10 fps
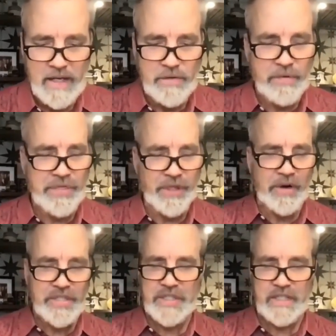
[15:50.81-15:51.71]
Your
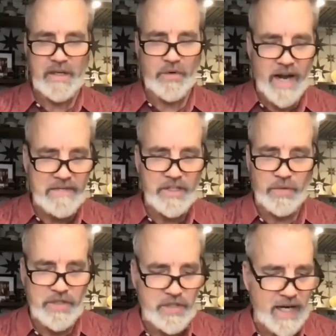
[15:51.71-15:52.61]
thirsts and cravings
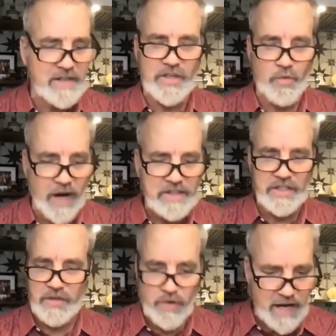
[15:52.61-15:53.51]
will change to
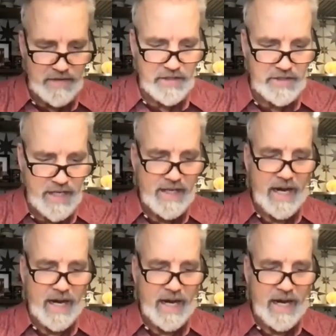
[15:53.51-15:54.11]
righteous cravings